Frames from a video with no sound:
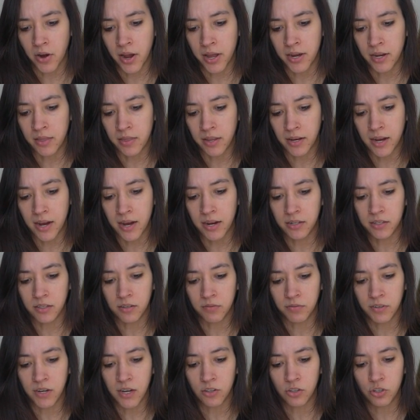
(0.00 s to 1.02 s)
And in the case
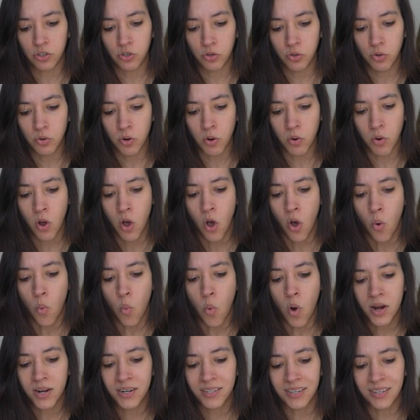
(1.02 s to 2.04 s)
of Tetsuo,
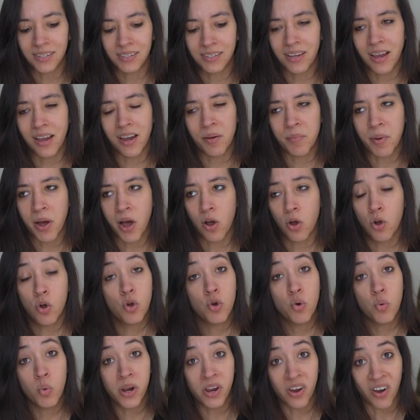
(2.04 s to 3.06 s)
what does it say about
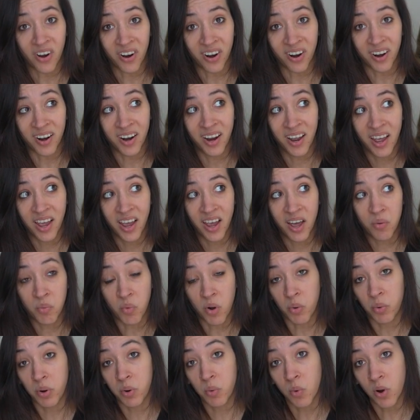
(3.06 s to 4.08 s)
who we are and
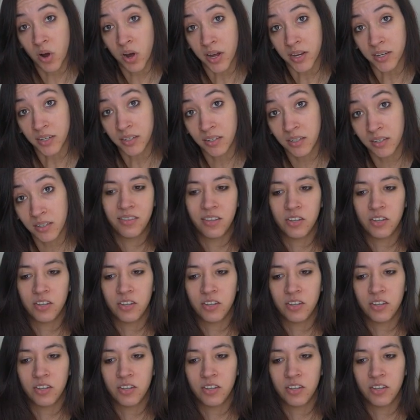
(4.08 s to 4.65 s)
what we want?